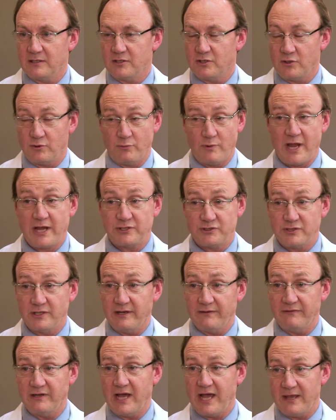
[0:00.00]

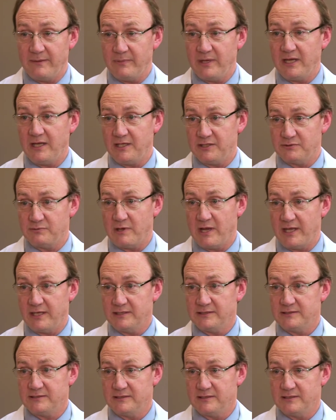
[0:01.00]
correction of diabetes
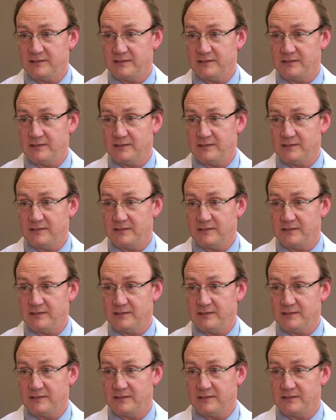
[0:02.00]
rates.